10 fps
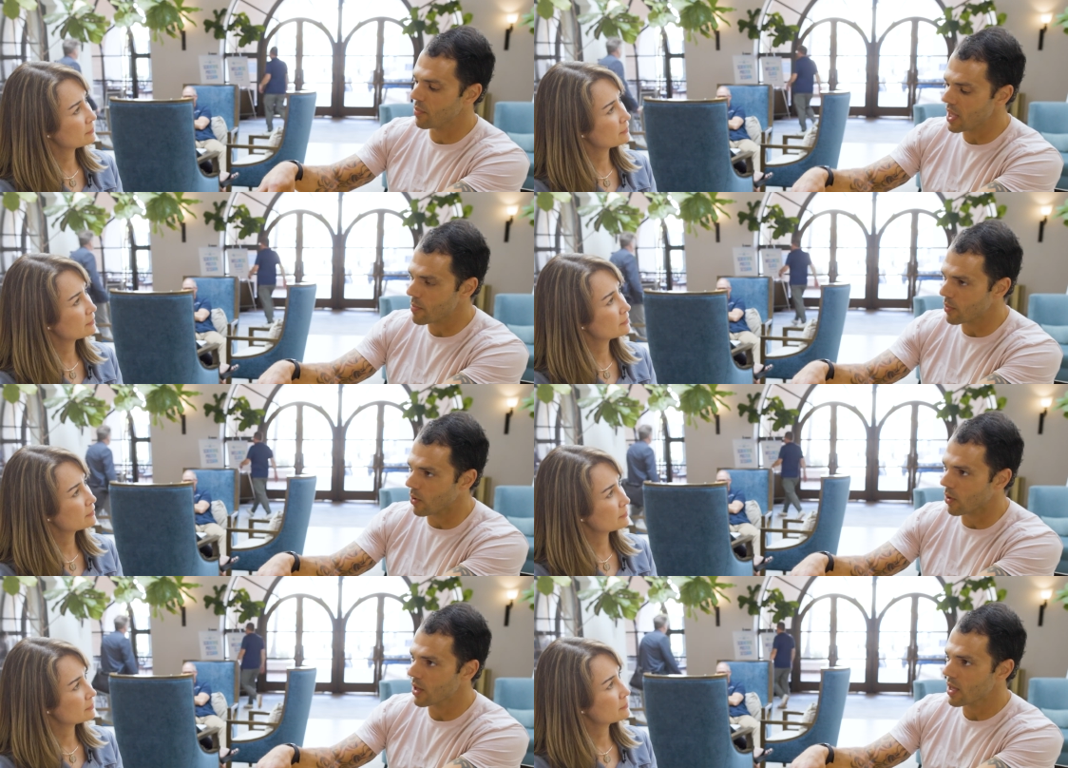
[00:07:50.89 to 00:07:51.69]

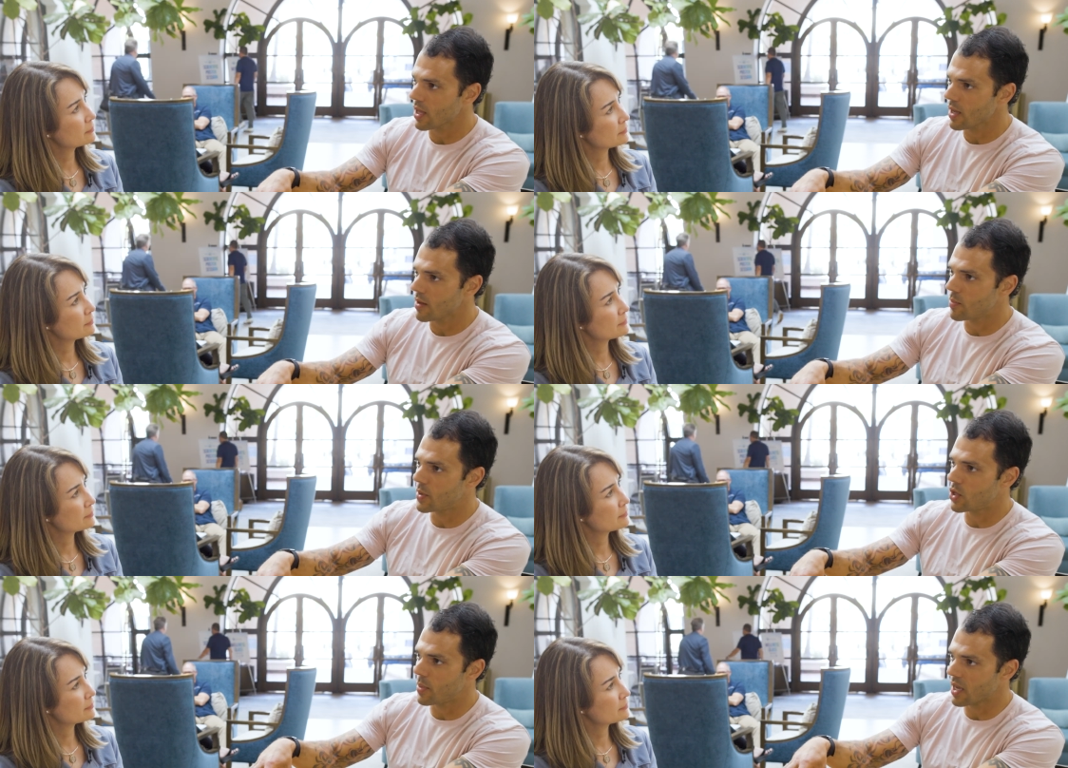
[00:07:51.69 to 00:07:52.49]
Speaker 1: people
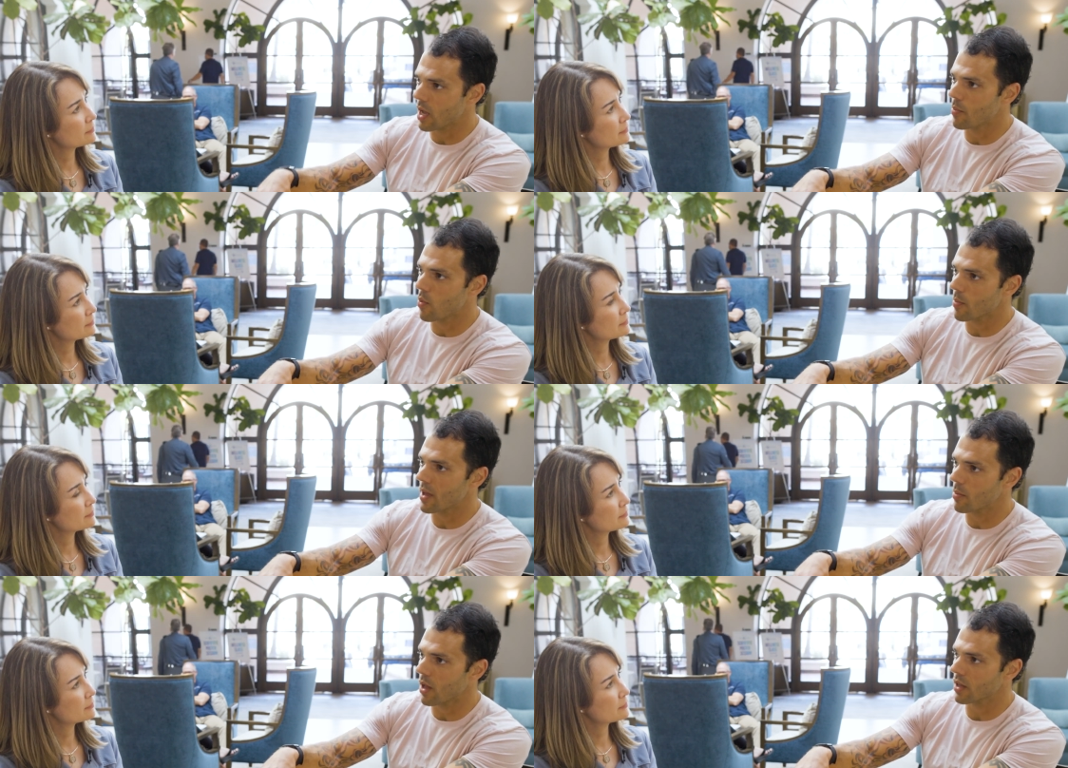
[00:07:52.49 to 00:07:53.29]
to become more
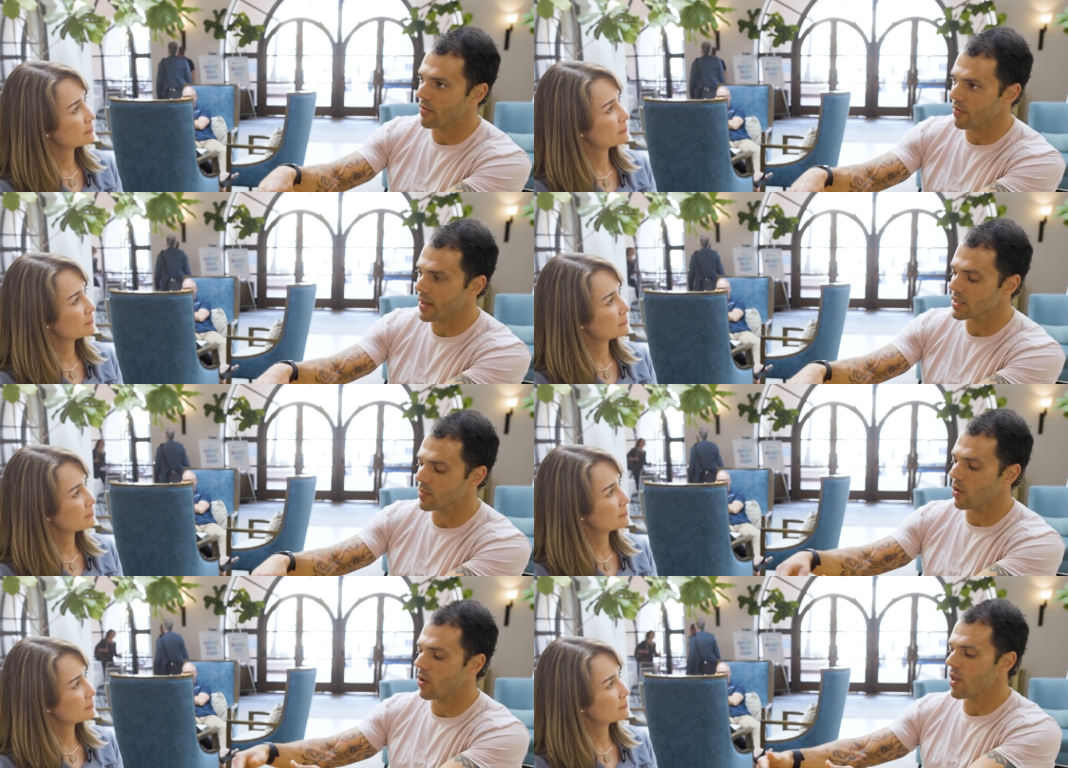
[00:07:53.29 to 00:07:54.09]
metabolically
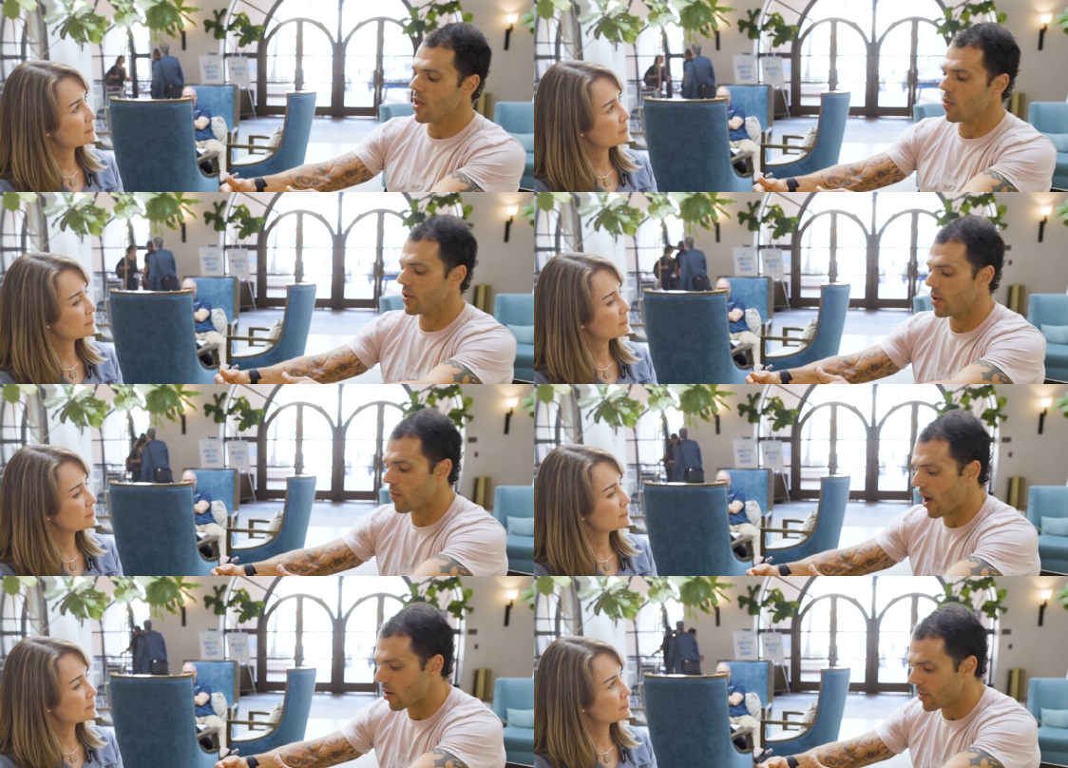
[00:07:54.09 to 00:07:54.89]
flexible, would the
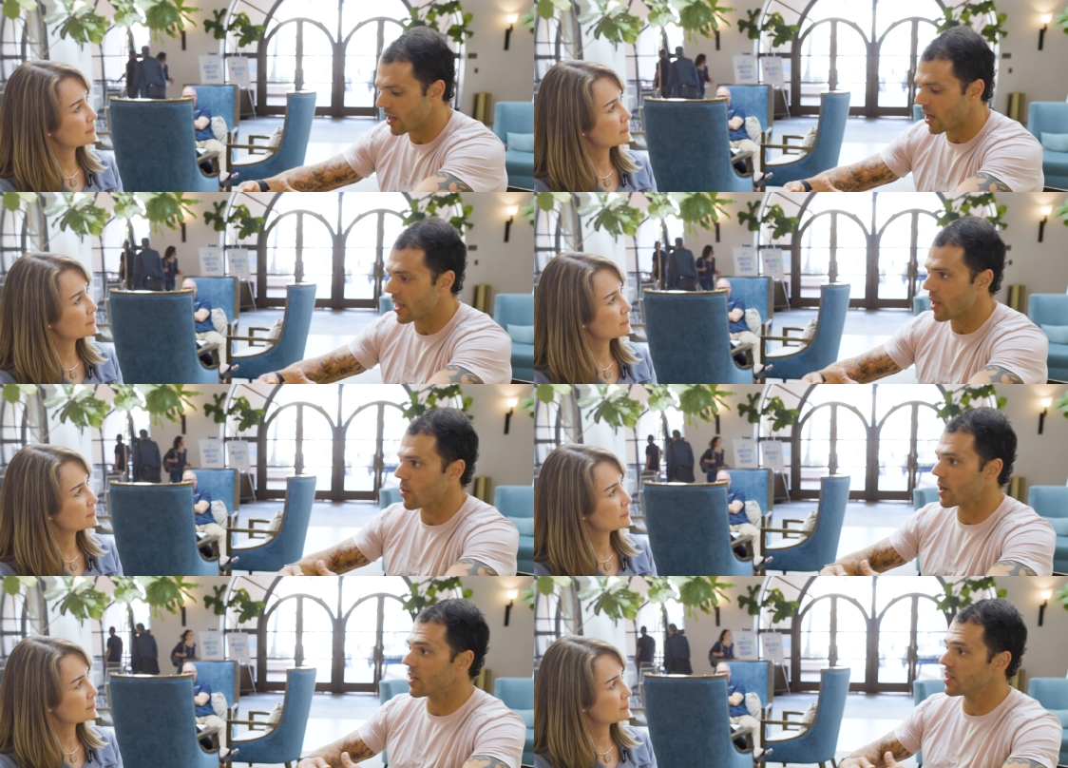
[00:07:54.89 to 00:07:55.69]
route be, okay,
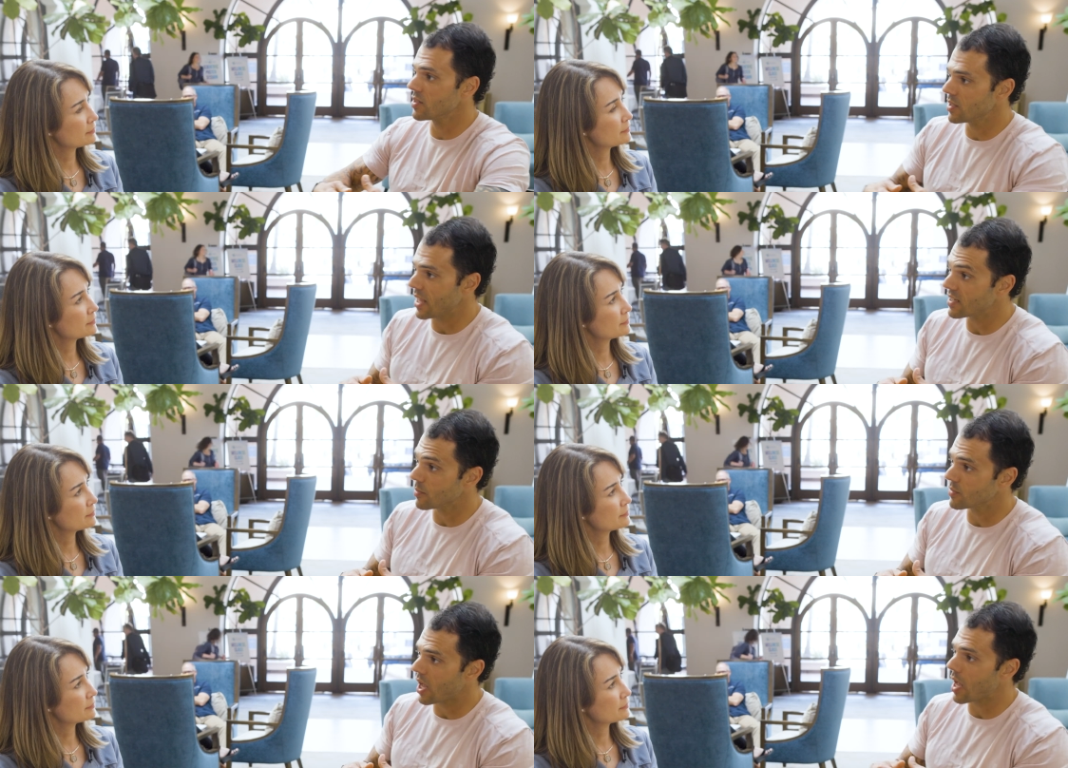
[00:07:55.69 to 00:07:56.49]
we're going to take some
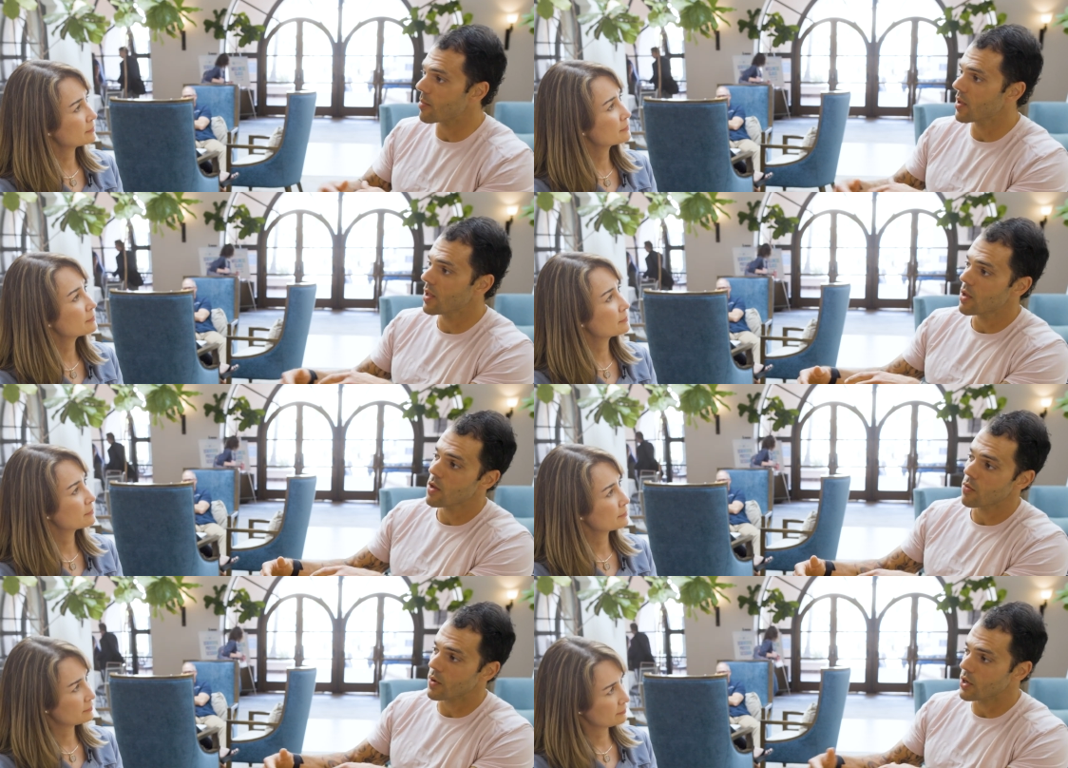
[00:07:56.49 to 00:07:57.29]
time,
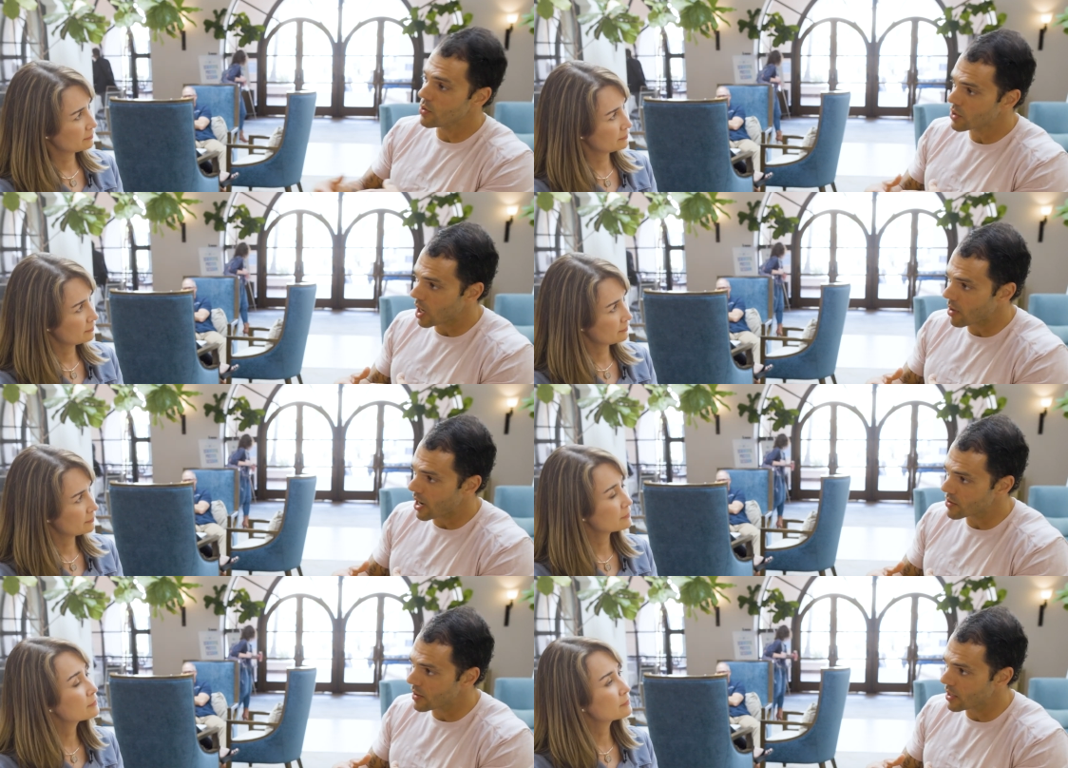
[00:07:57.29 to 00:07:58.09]
reduce
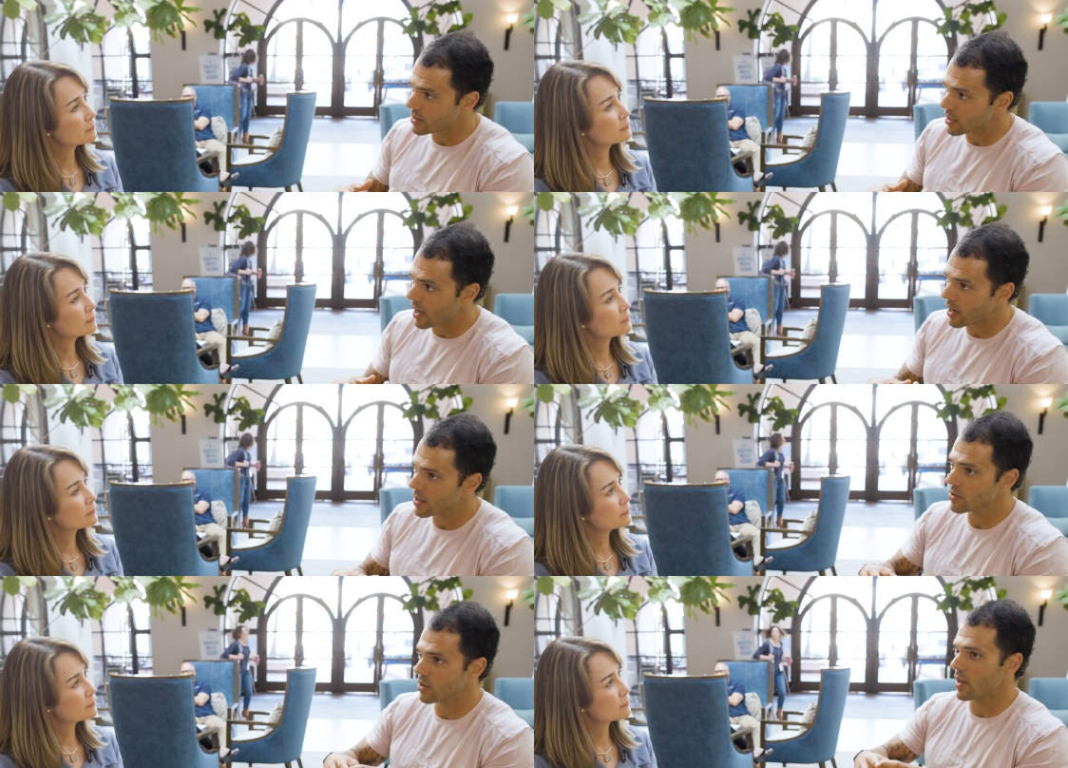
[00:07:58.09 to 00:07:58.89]
carbohydrate intake
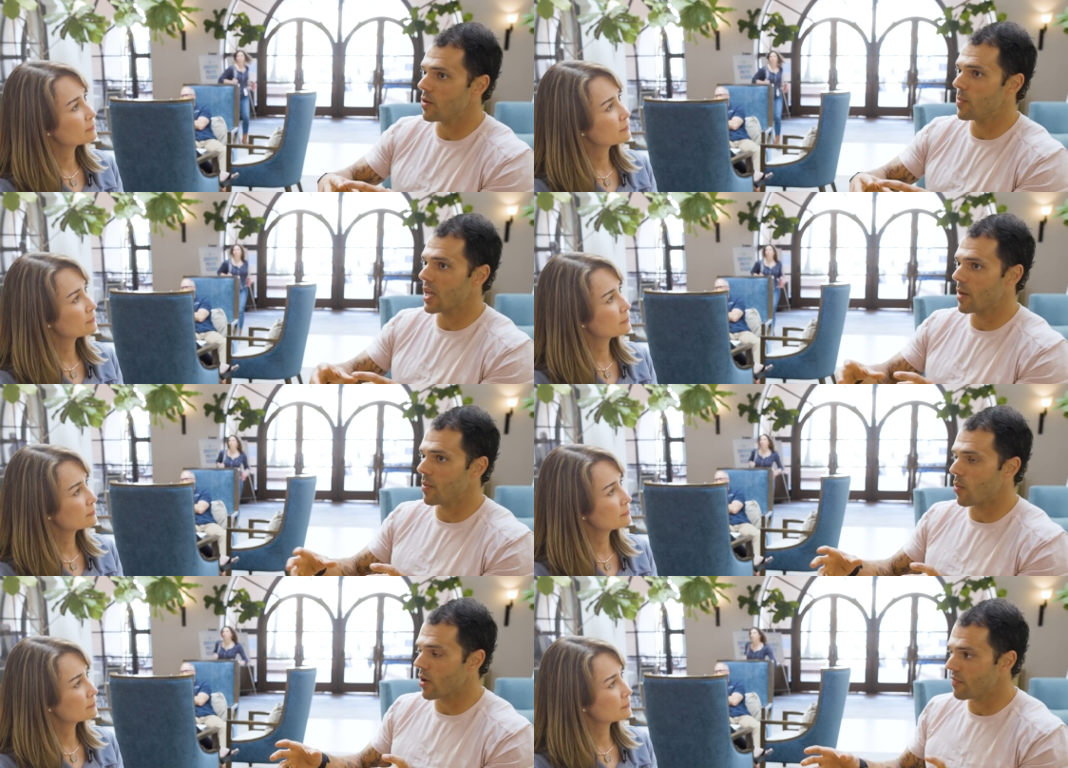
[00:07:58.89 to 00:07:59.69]
so that you become a
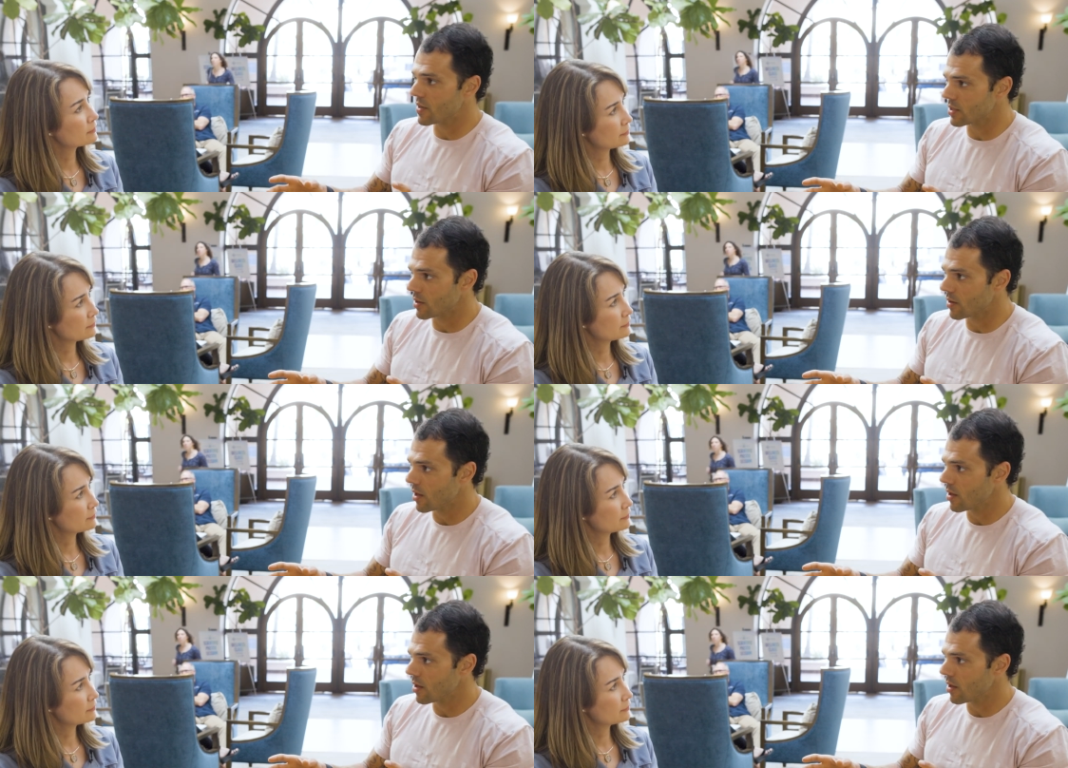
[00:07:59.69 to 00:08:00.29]
more efficient,